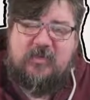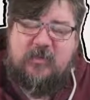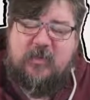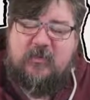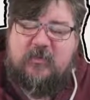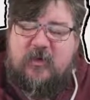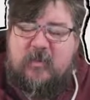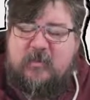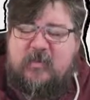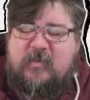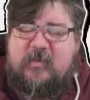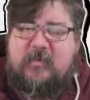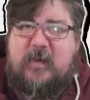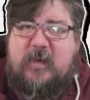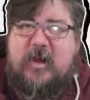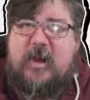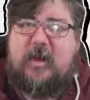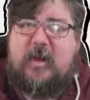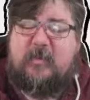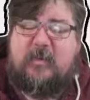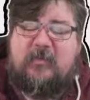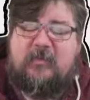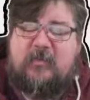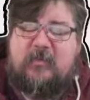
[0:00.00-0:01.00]
So if I'm
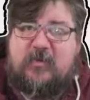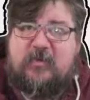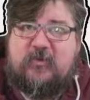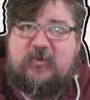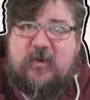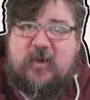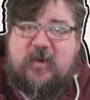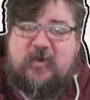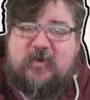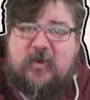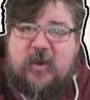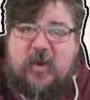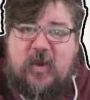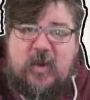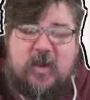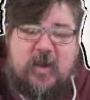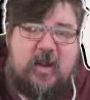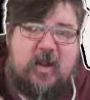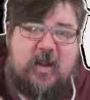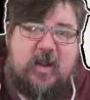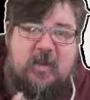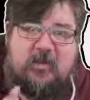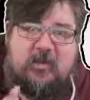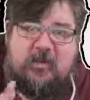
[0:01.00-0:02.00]
spinning up infrastructure,
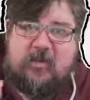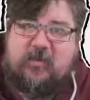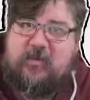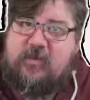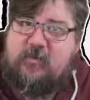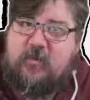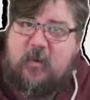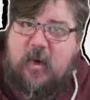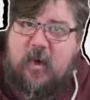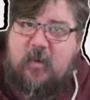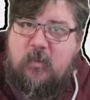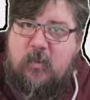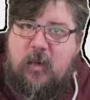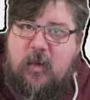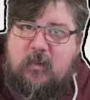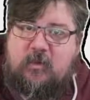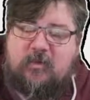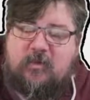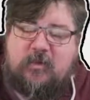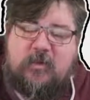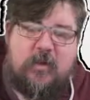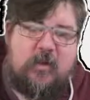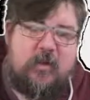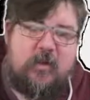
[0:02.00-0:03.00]
this is what I
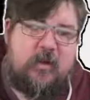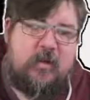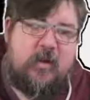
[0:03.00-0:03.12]
want,